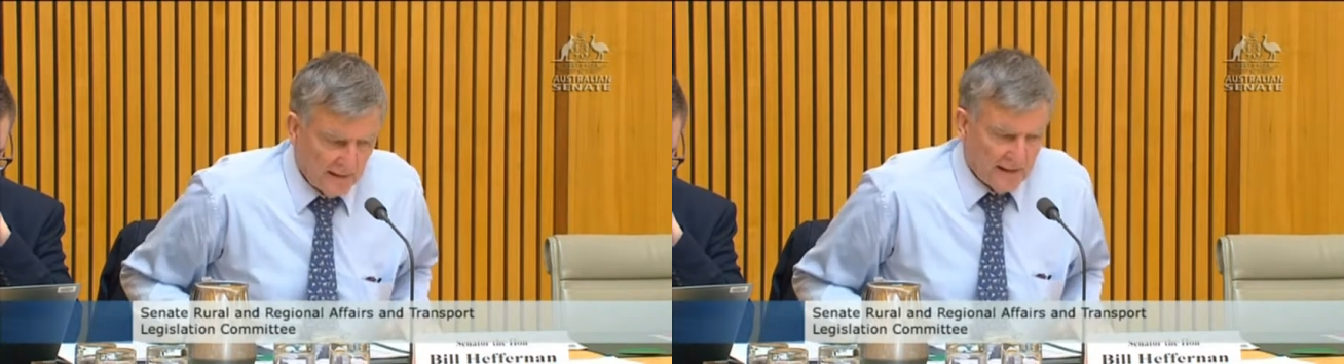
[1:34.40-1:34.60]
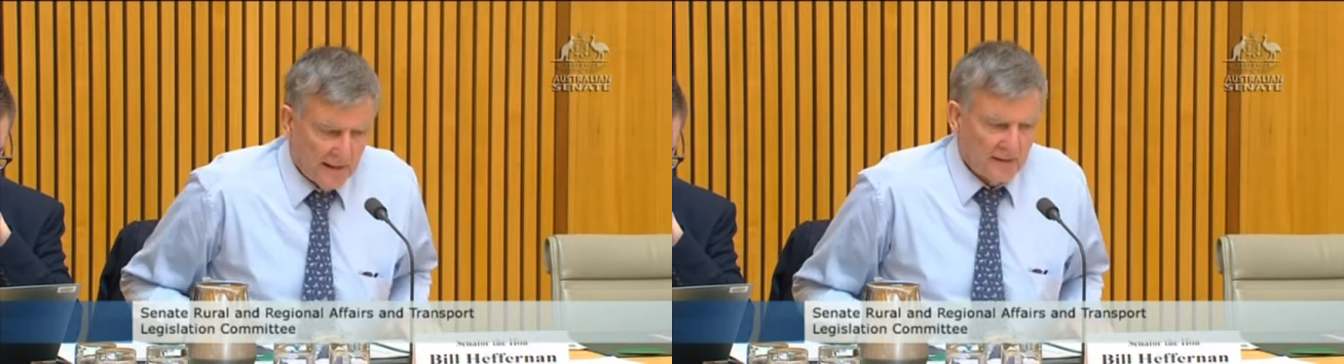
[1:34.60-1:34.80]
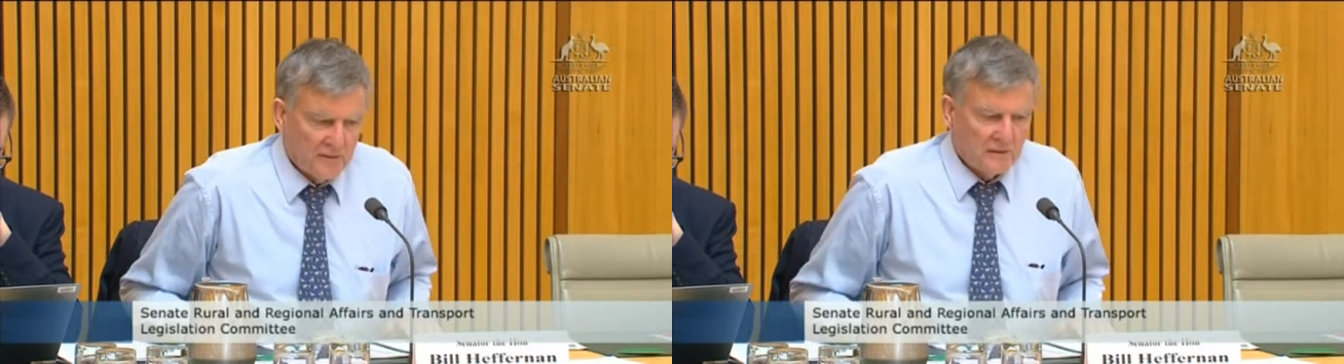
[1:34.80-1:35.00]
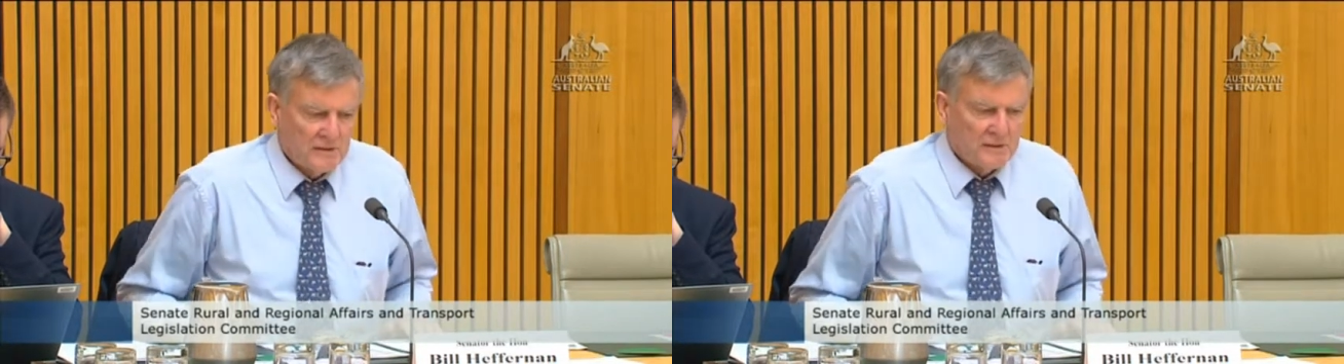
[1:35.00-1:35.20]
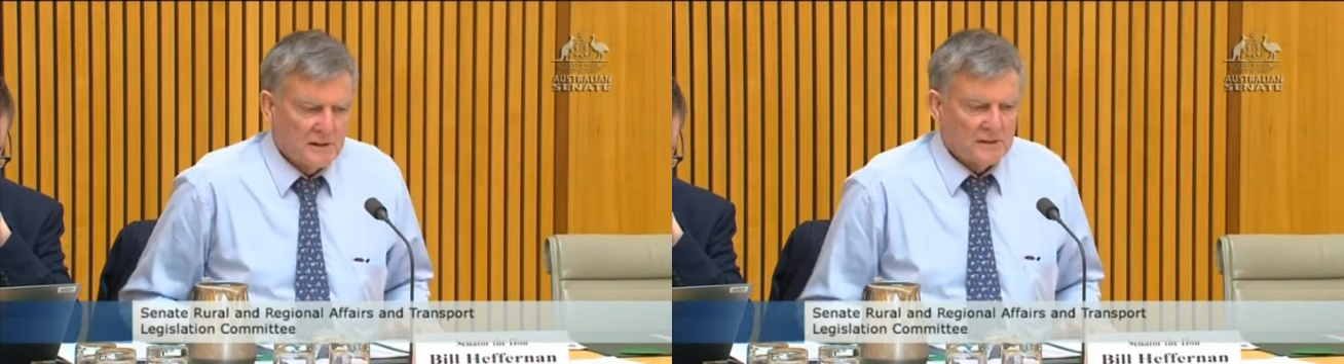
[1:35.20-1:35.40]
And there
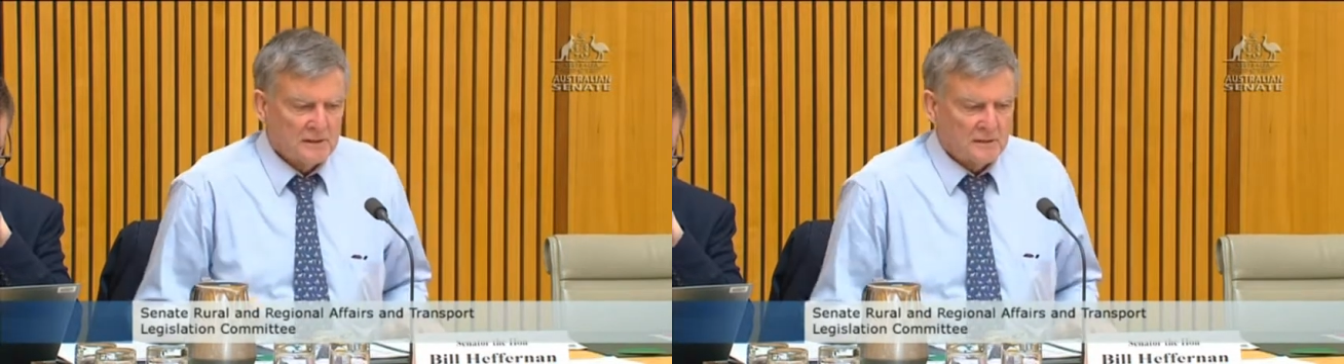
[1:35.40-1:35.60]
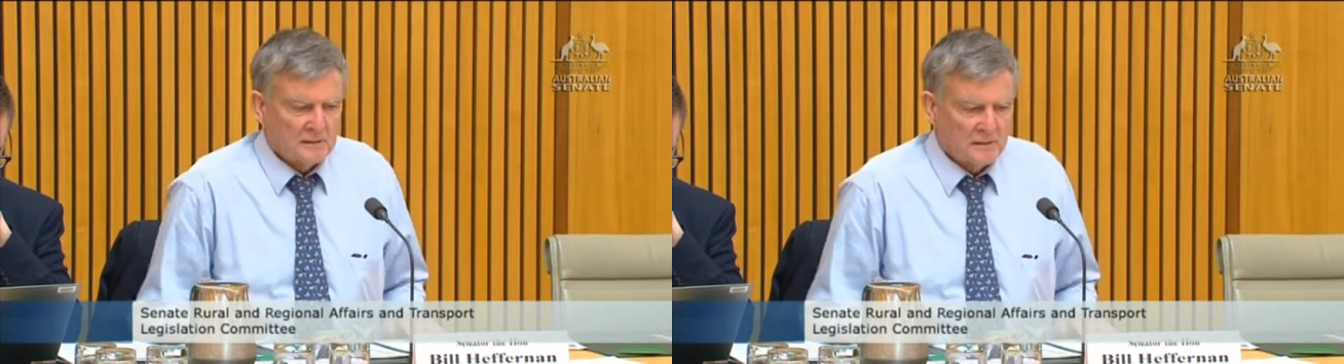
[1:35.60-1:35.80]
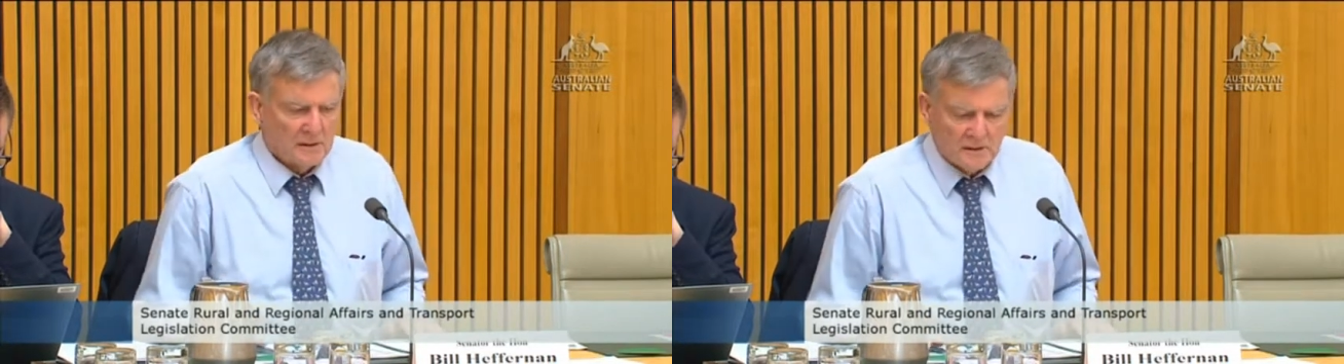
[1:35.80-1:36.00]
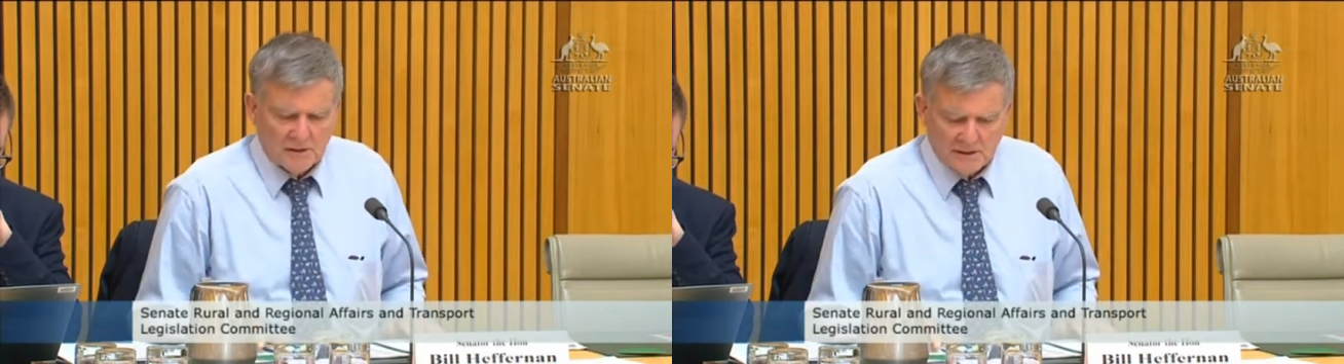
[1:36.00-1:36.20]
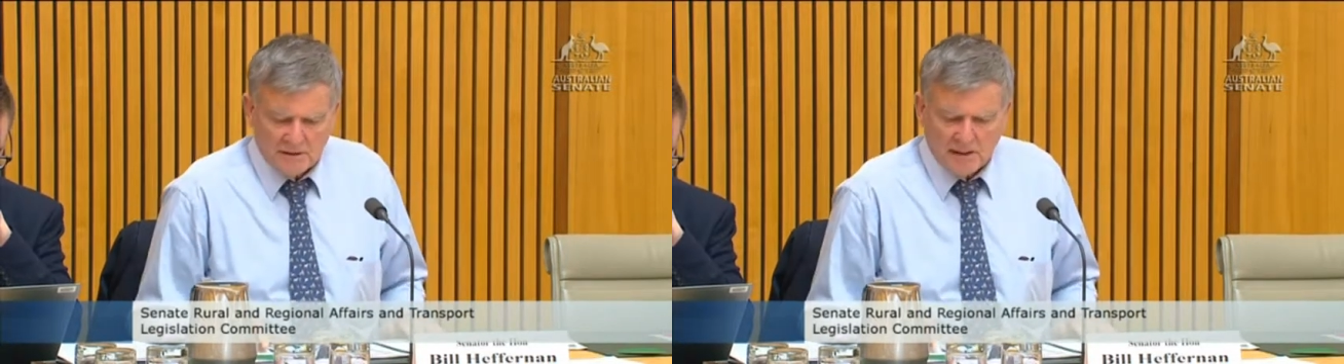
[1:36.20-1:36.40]
is this, can I
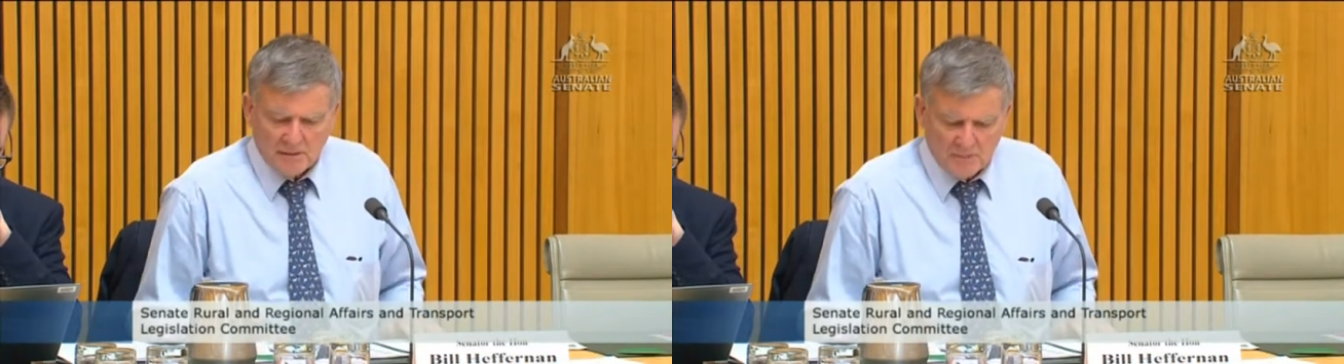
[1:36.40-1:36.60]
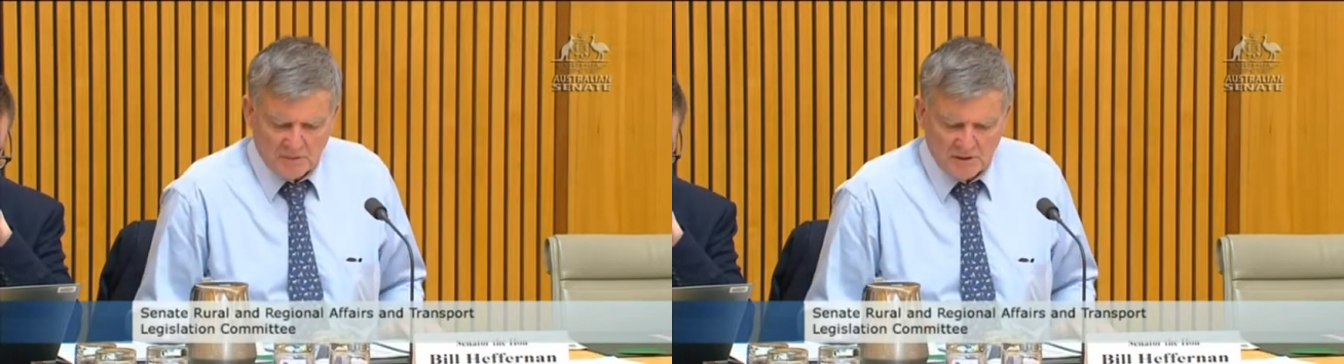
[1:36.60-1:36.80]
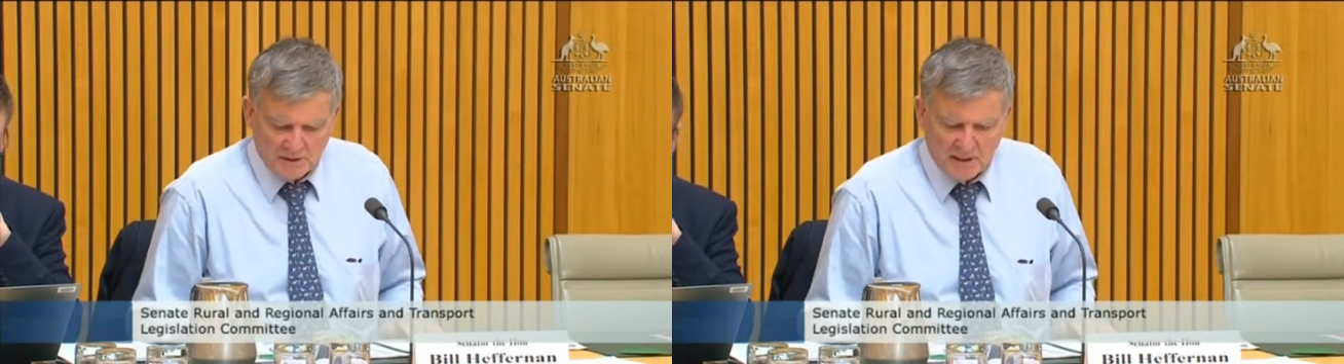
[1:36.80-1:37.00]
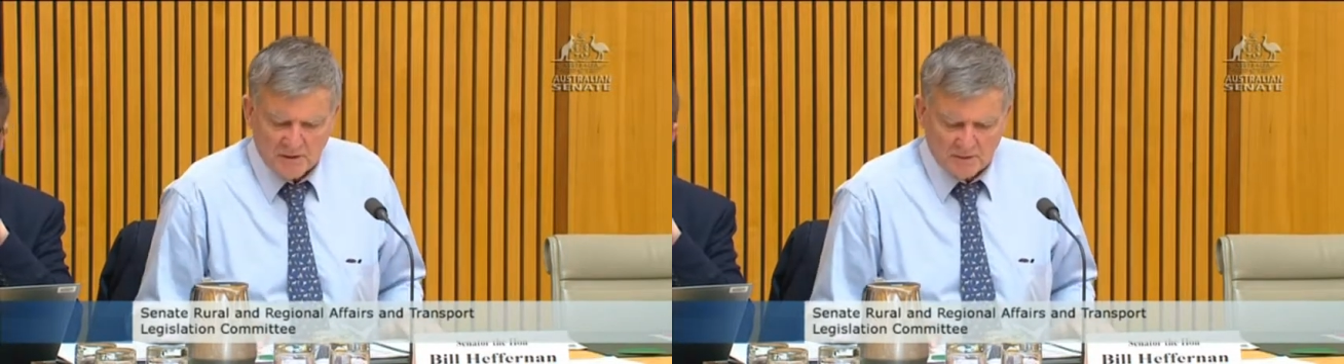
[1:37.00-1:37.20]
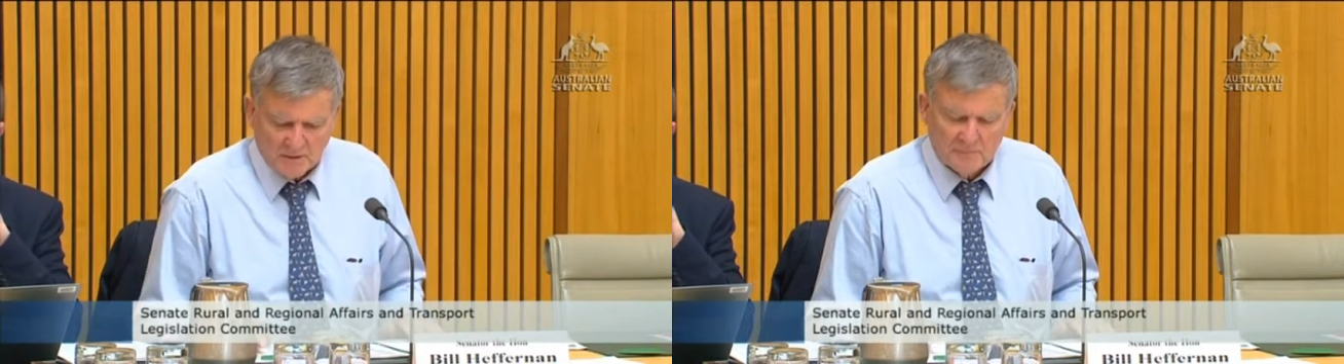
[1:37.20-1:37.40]
just say I'm
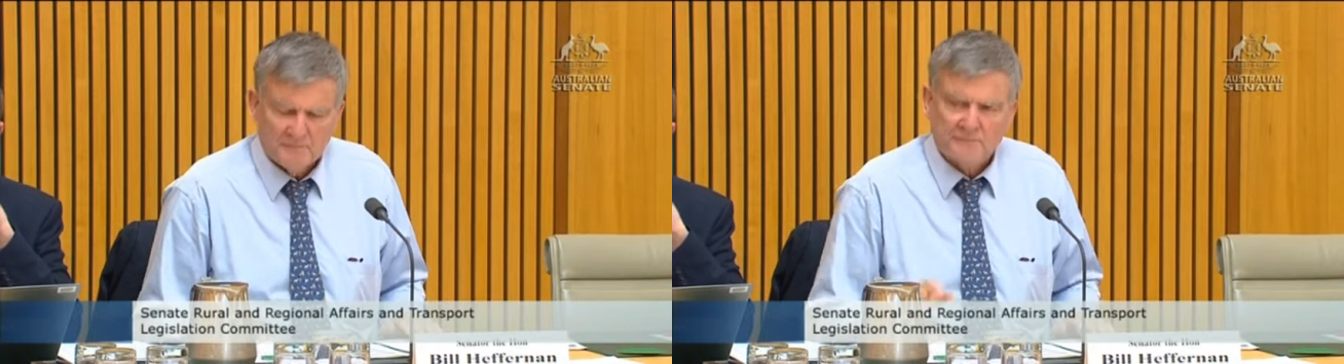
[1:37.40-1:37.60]
disgusted,